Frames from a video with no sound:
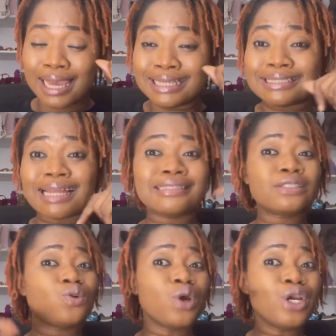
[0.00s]
that is
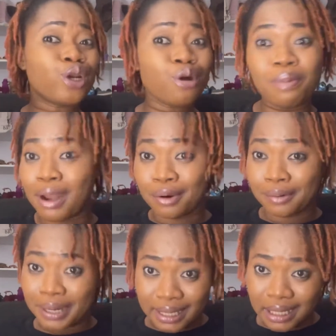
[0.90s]
going global
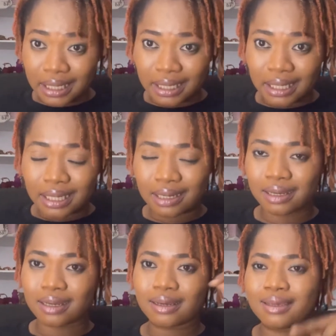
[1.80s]
already.
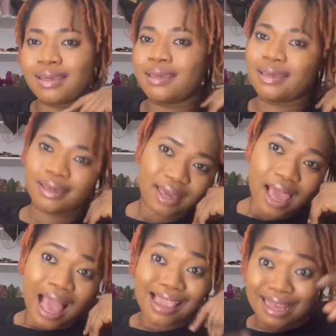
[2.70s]
Hey,
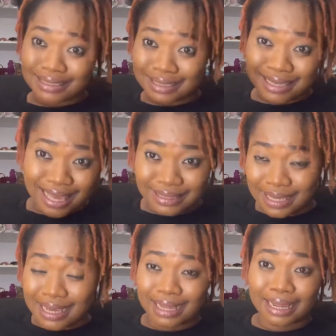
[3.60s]
and you're still here
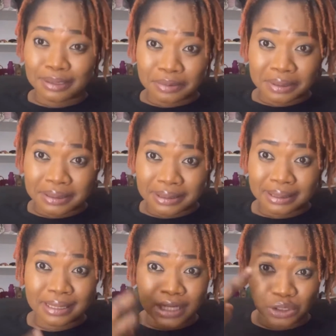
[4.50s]
saying, can I do it?
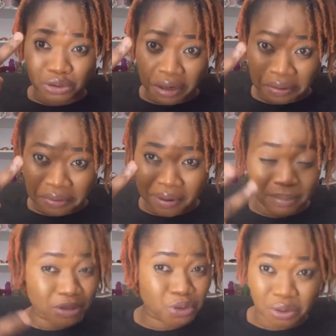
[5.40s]
Three children, oh, I'm
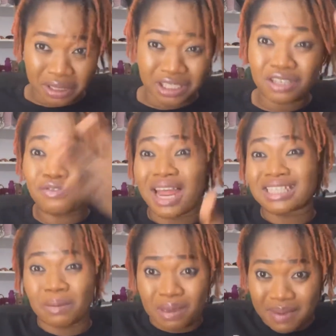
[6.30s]
not joking. She even has
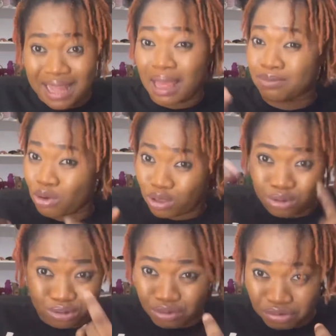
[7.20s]
a baby as I'm talking
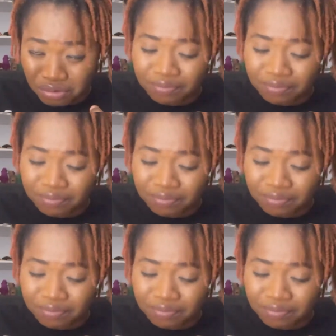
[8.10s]
to you.